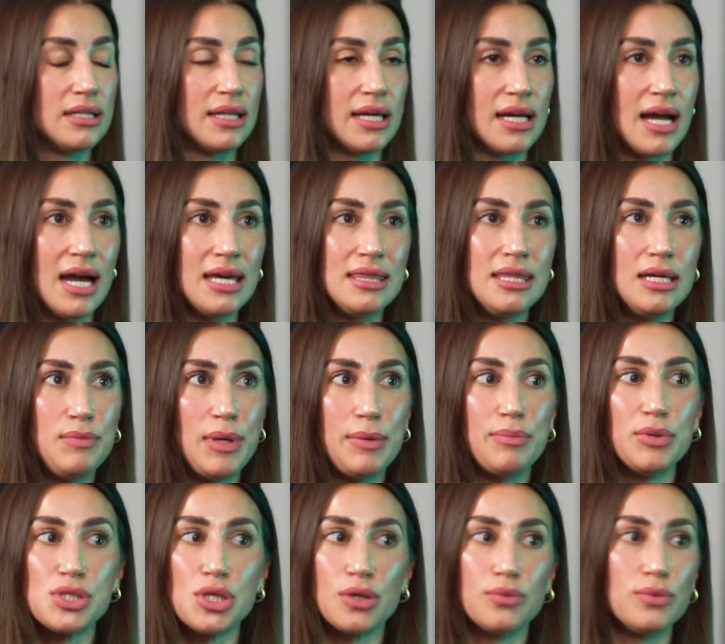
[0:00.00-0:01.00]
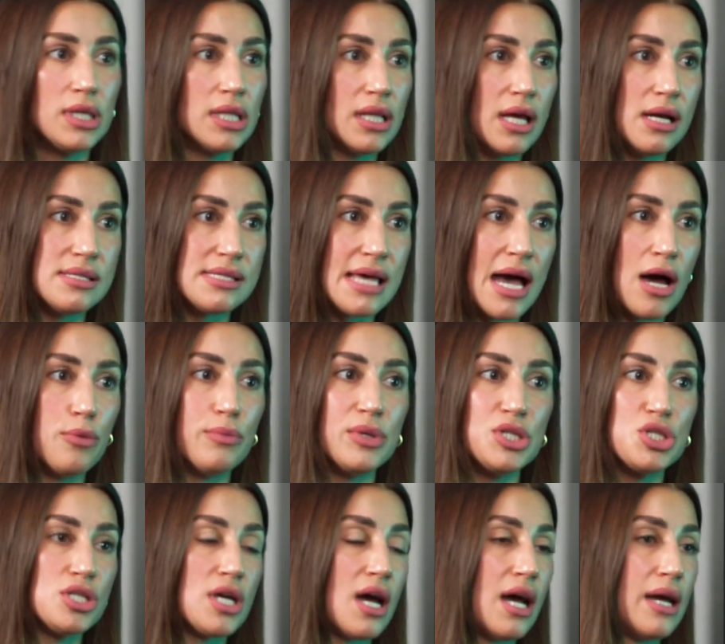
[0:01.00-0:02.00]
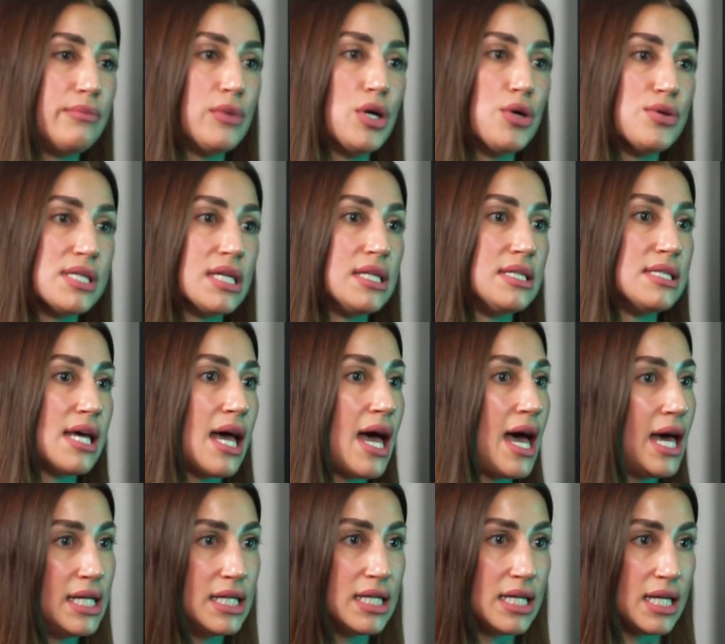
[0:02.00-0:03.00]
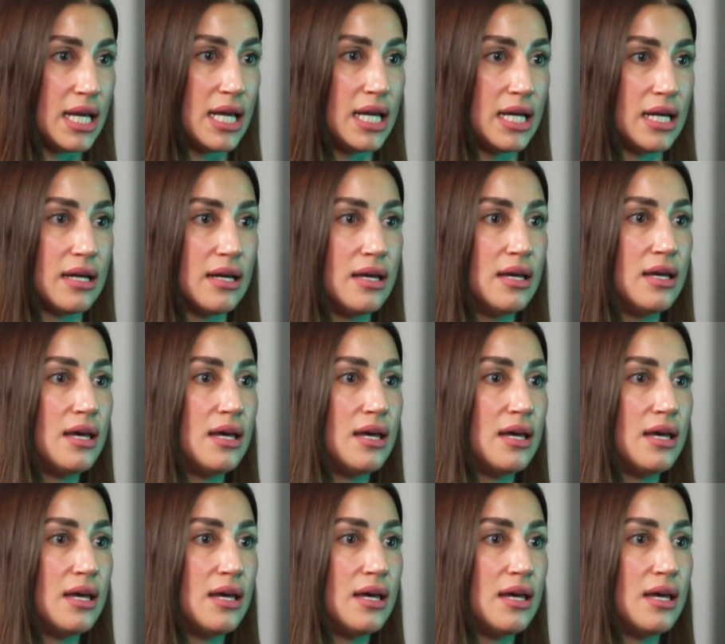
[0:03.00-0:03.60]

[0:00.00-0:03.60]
Like, I think people don't realize how much time goes into editing.